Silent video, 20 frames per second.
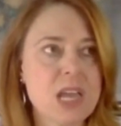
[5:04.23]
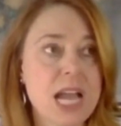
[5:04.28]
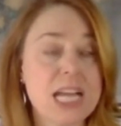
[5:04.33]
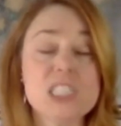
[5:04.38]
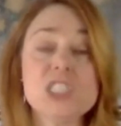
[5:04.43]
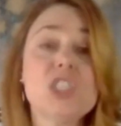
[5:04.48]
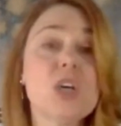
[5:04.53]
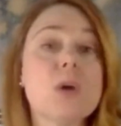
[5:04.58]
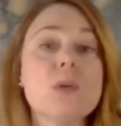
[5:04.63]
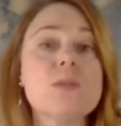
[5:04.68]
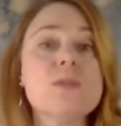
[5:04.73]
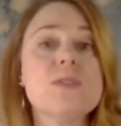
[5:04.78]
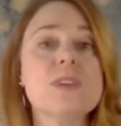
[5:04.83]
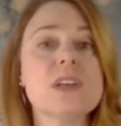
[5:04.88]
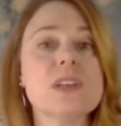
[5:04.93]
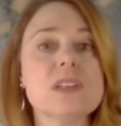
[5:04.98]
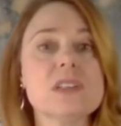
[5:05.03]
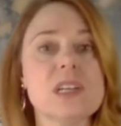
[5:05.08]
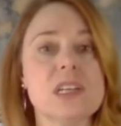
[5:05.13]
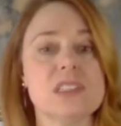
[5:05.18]
I don't
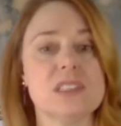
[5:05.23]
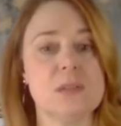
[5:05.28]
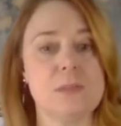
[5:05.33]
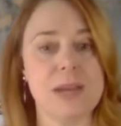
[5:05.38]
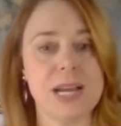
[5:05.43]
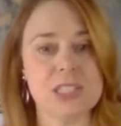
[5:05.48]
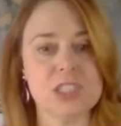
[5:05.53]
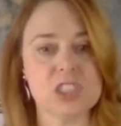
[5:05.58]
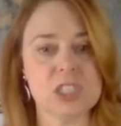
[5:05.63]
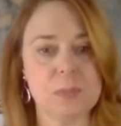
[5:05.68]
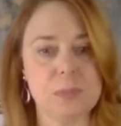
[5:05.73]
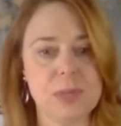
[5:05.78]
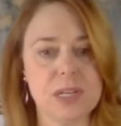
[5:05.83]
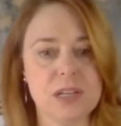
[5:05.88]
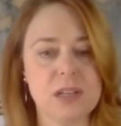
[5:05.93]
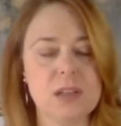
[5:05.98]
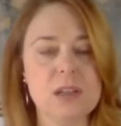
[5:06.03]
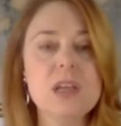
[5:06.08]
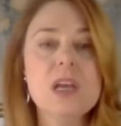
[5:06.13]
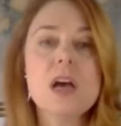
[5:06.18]
feel it's a magic
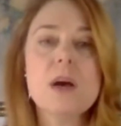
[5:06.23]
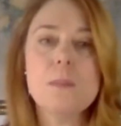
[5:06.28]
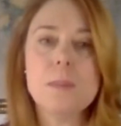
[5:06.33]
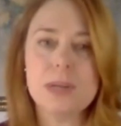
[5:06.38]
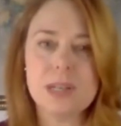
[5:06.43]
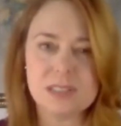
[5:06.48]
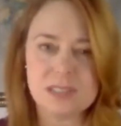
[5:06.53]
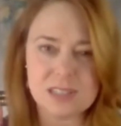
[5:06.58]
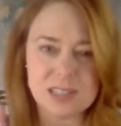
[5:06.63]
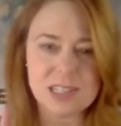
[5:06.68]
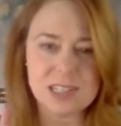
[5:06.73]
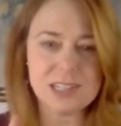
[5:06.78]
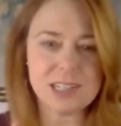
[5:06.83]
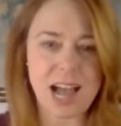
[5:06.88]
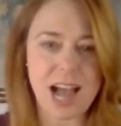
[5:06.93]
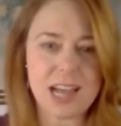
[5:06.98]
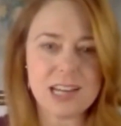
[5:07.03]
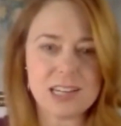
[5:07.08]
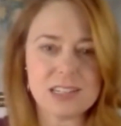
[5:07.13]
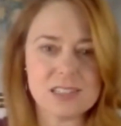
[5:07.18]
pill, but it's like a
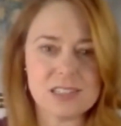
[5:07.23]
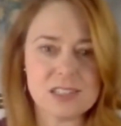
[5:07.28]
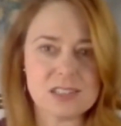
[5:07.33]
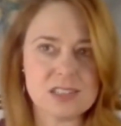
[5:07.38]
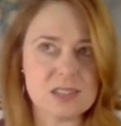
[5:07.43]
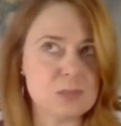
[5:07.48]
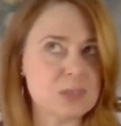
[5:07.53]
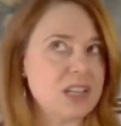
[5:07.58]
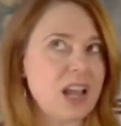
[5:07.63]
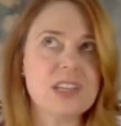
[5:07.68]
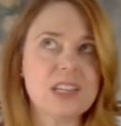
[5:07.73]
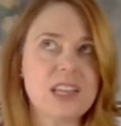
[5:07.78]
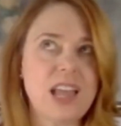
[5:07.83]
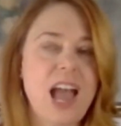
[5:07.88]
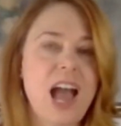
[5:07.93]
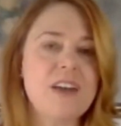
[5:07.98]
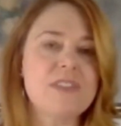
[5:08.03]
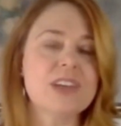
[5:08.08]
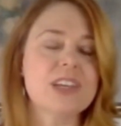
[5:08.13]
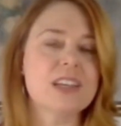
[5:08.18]
guidance system. It's like
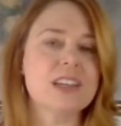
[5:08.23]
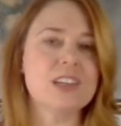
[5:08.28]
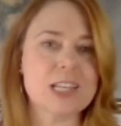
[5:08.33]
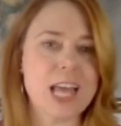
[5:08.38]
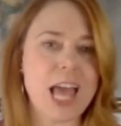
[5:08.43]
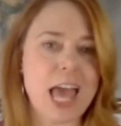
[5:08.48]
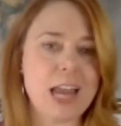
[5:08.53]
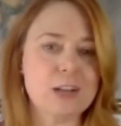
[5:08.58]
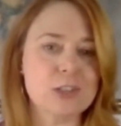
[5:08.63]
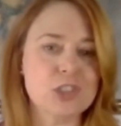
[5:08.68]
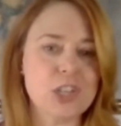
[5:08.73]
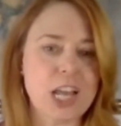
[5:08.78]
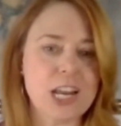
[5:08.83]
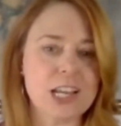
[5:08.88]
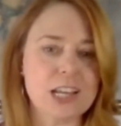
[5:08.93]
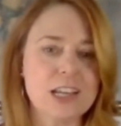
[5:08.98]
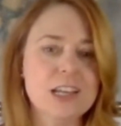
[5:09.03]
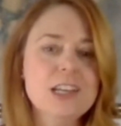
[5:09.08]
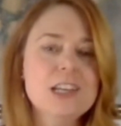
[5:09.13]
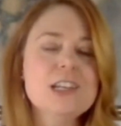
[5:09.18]
having an
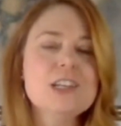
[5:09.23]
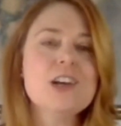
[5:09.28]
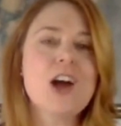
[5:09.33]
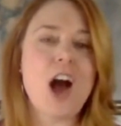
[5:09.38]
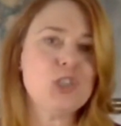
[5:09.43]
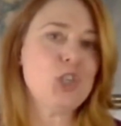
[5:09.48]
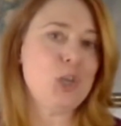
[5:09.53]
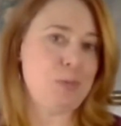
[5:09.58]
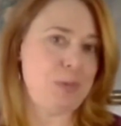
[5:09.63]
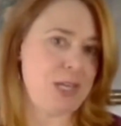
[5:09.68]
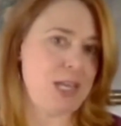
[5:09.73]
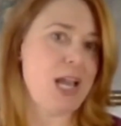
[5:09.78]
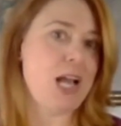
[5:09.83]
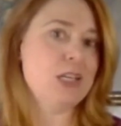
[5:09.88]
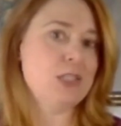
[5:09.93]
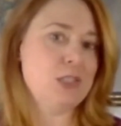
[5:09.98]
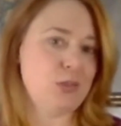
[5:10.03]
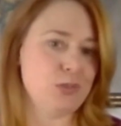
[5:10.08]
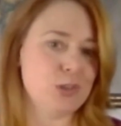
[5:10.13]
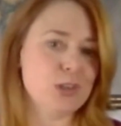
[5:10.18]
energetic
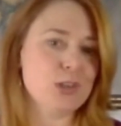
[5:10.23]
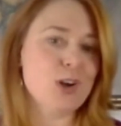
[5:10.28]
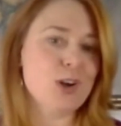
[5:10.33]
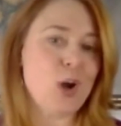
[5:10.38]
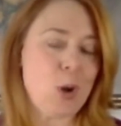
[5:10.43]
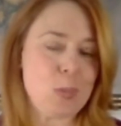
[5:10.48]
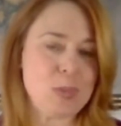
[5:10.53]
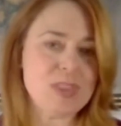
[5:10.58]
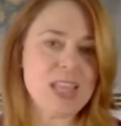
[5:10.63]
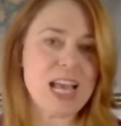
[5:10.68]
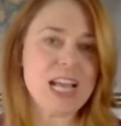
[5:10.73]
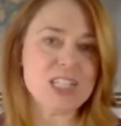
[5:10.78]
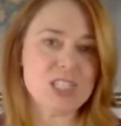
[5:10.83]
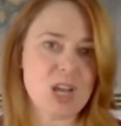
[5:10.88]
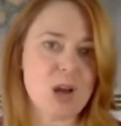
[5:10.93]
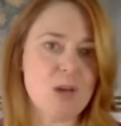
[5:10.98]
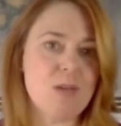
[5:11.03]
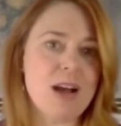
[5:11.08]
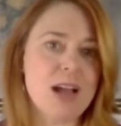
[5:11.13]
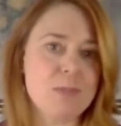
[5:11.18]
GPS for your home. And that's
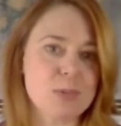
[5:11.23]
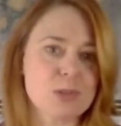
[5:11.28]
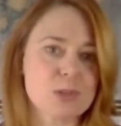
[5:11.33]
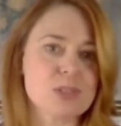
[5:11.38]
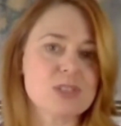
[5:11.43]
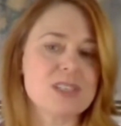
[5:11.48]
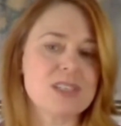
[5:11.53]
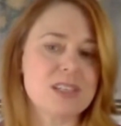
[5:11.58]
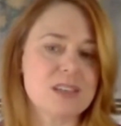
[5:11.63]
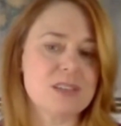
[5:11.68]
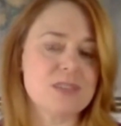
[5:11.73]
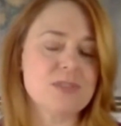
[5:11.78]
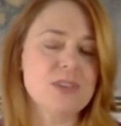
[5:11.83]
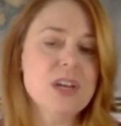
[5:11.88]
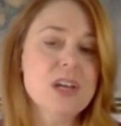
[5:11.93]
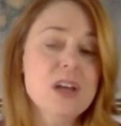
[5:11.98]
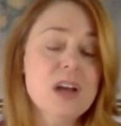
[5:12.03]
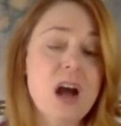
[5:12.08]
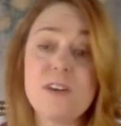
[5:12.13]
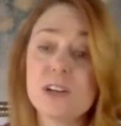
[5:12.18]
how I perceive
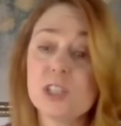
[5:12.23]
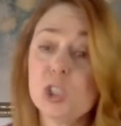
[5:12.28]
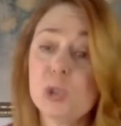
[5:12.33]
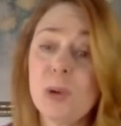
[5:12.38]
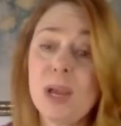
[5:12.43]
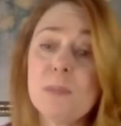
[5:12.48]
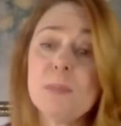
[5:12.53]
Feng Shui.